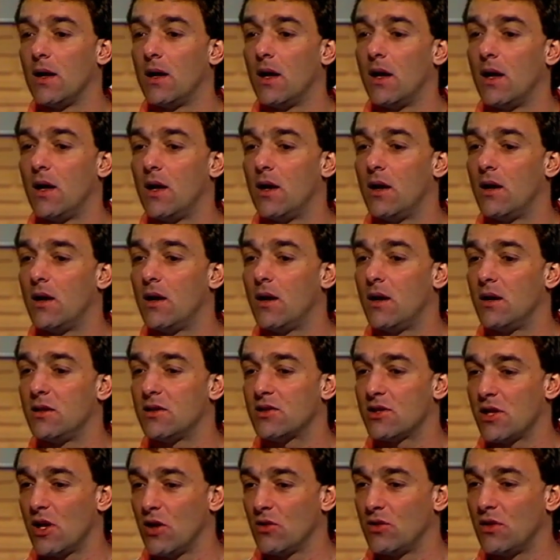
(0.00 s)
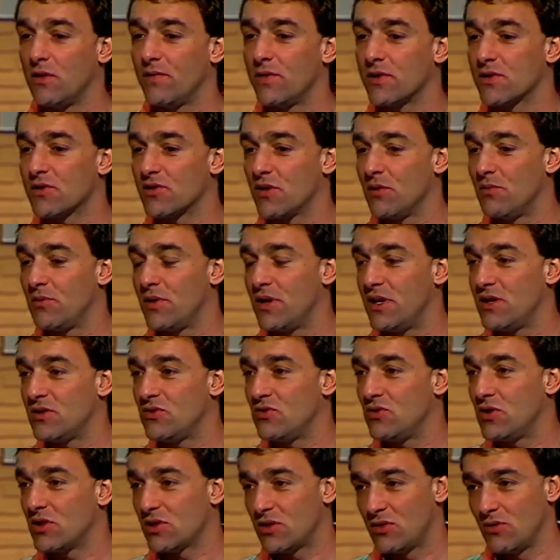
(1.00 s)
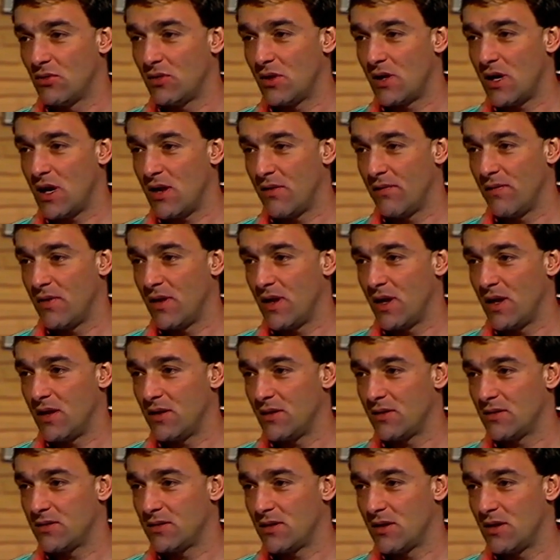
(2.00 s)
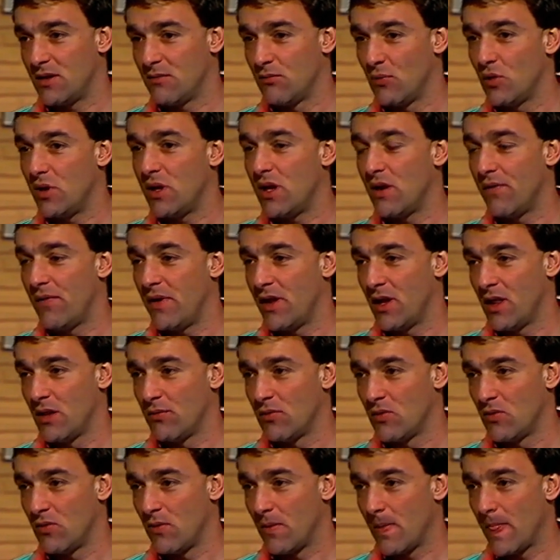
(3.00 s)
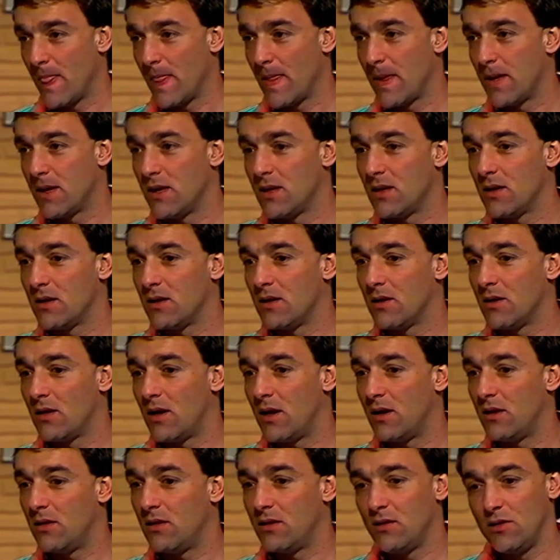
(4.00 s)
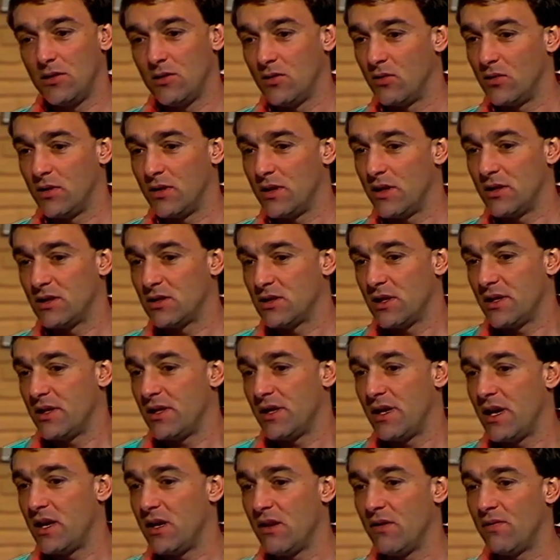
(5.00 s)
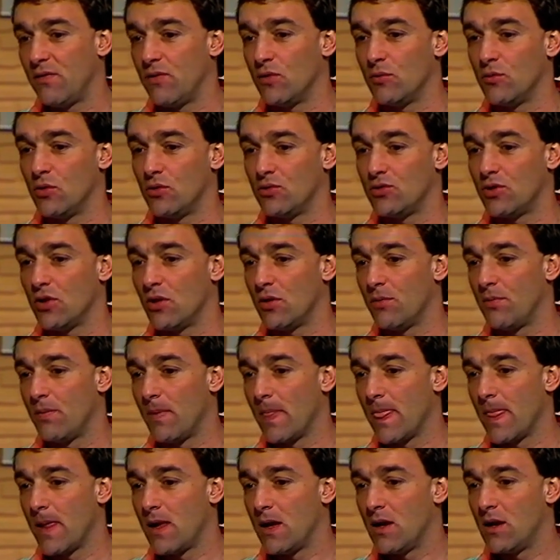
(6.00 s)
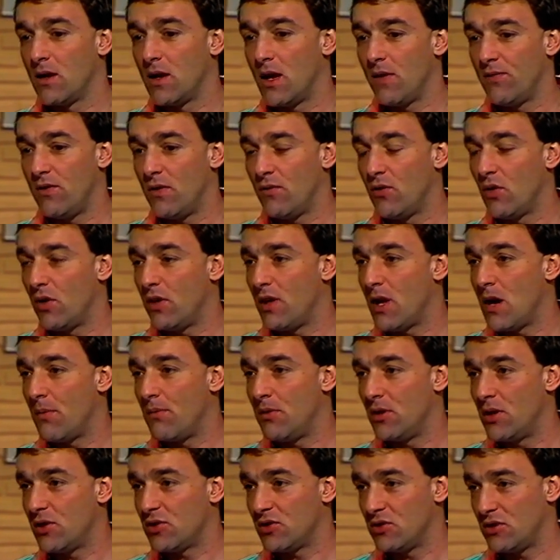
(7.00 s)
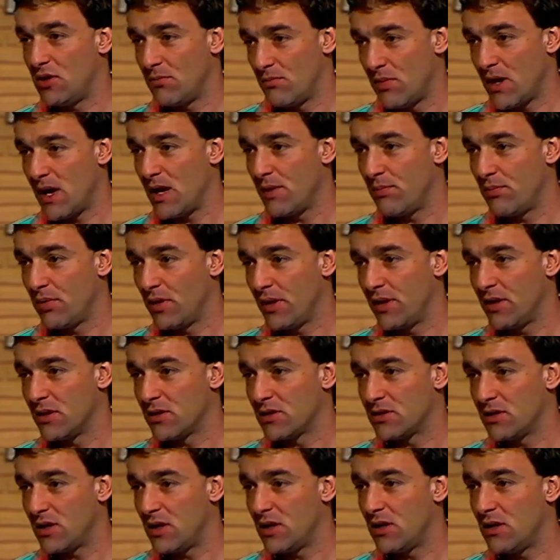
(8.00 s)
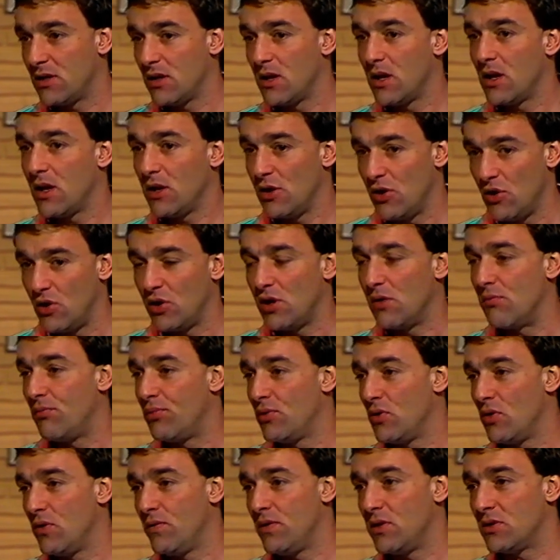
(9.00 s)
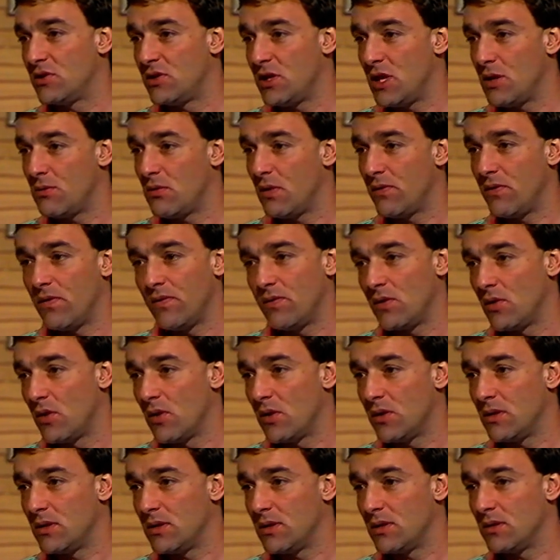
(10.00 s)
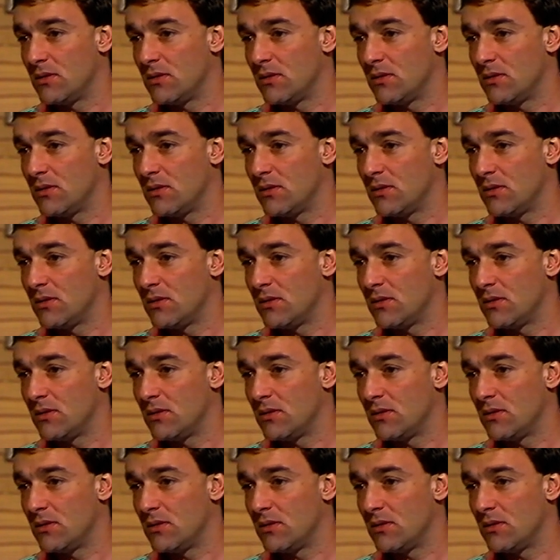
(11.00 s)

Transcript: And Celtic, for some reason, just don't have that money available. And, it's like in any football job. If you've got the ammunition to buy players, then you can improve your team. If you've not,